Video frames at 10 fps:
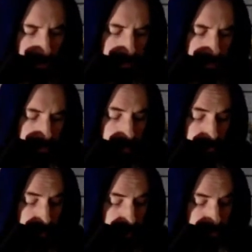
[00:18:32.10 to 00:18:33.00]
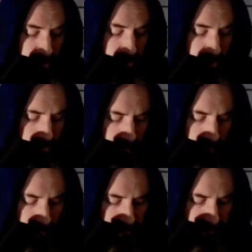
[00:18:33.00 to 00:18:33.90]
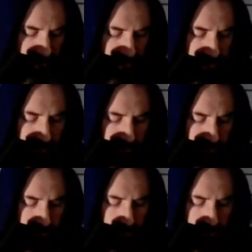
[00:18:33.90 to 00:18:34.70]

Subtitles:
That'd be a major chord. What about this guy here?